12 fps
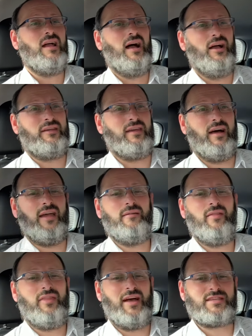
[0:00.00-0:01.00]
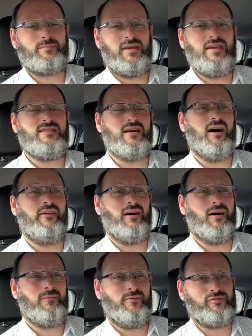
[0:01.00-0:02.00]
Okay, that's me done.
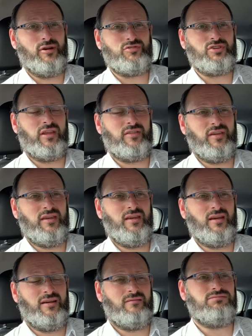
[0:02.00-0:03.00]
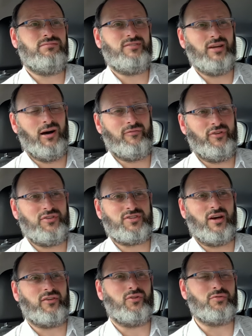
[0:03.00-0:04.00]
I'm approaching the Dartford
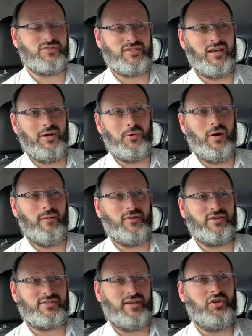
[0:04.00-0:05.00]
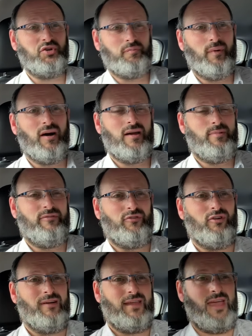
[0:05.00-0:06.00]
Tunnel, so I'm going to say goodbye
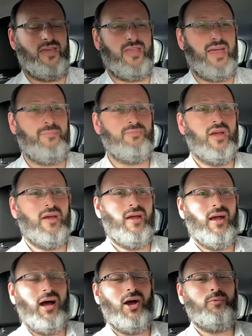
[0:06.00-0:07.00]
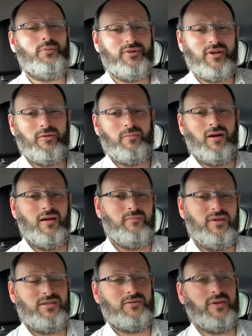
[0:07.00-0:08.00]
before I get there. Hope you don't mind
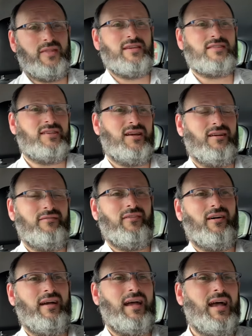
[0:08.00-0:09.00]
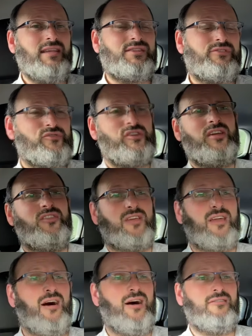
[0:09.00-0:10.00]
me doing this via hands-free in the
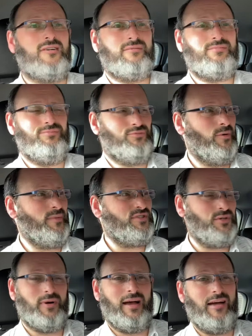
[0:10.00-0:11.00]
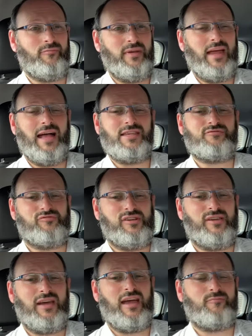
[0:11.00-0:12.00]
car. I promise you I have been hands-free
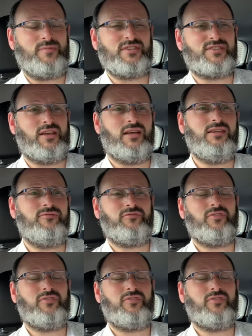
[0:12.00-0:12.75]
and I have been safe.